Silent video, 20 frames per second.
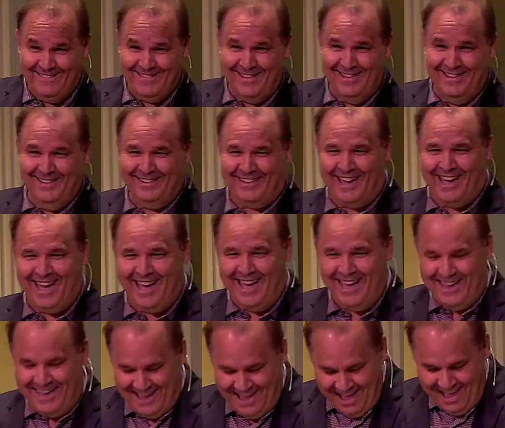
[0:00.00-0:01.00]

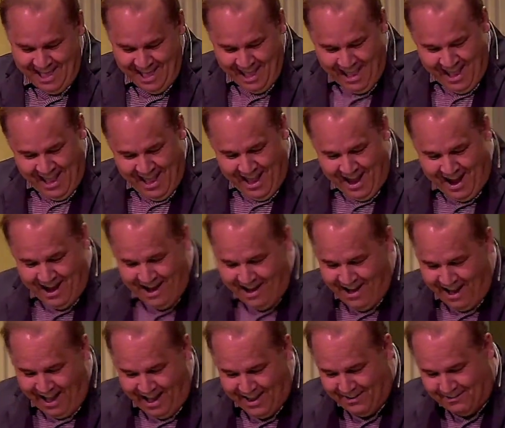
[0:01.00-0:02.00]
Okay?
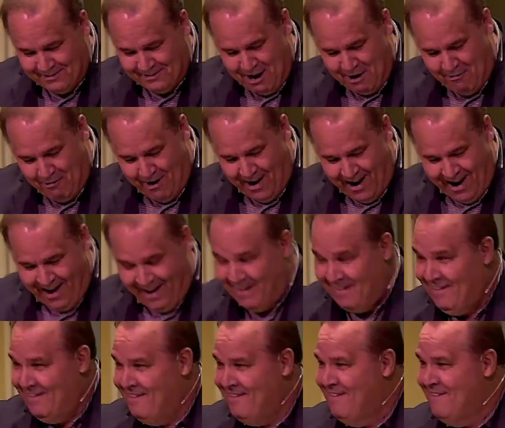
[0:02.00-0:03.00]
I don't know why.
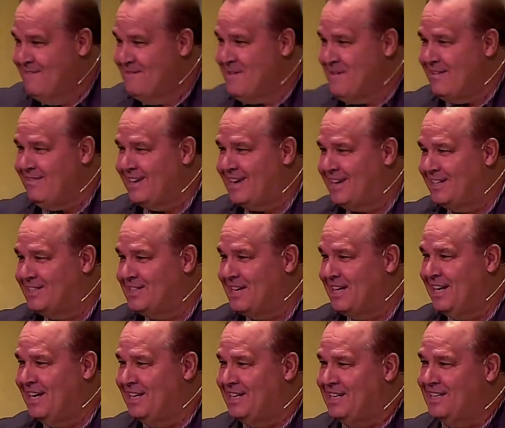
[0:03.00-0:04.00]
Maybe because he
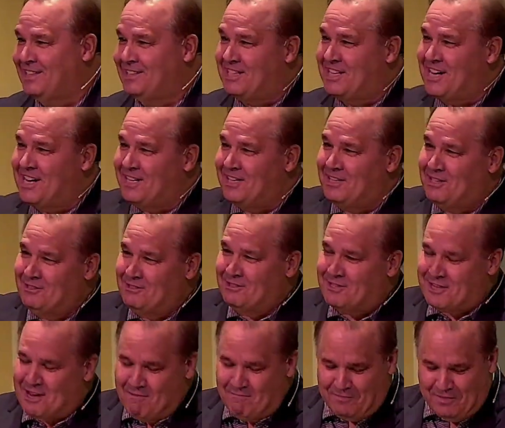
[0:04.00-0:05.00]
didn't intend to do
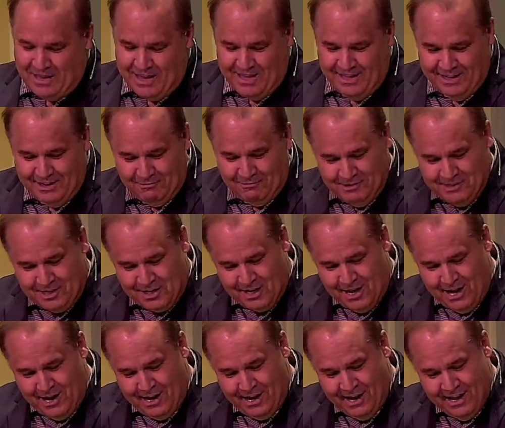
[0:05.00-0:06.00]
something that was
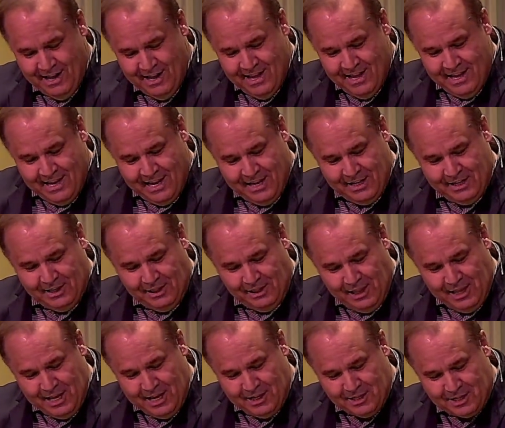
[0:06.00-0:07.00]
in a
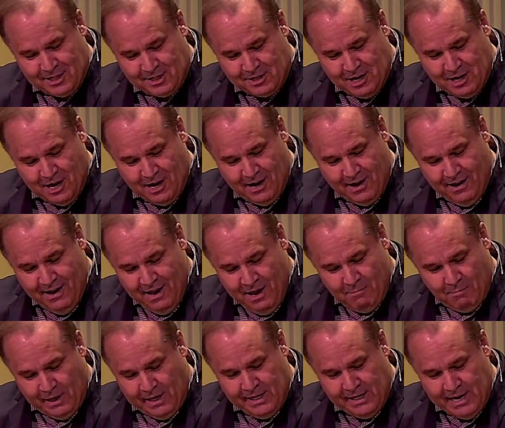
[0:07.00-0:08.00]
list, but
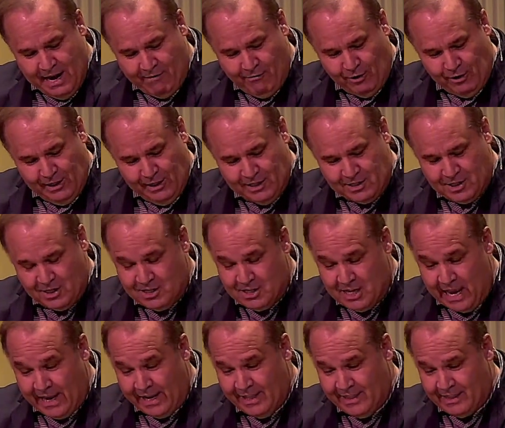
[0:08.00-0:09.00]
he never lists a
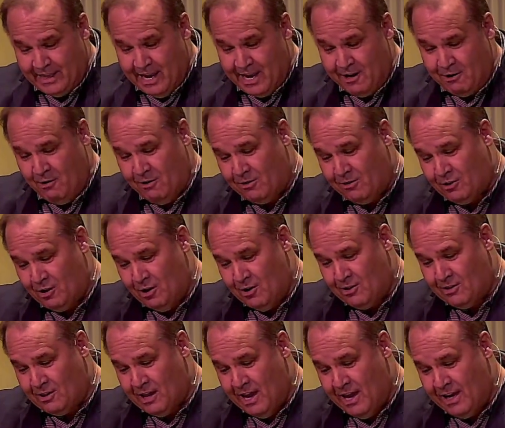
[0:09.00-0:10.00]
second thing or a third
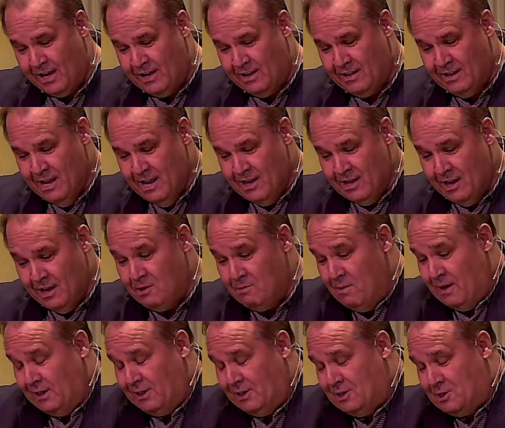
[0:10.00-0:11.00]
thing, and you
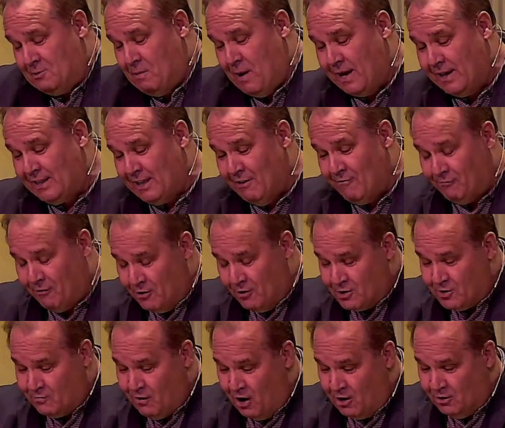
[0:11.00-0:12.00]
might expect that. First
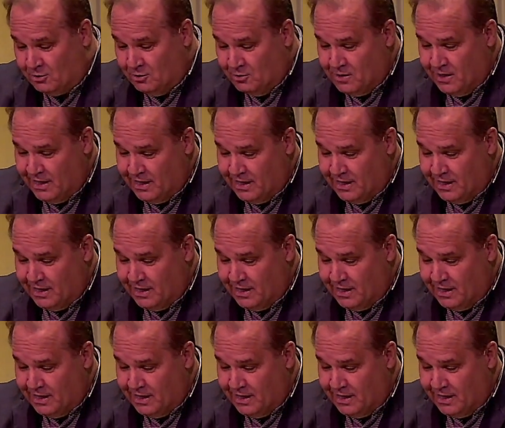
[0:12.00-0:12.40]
of all, do this.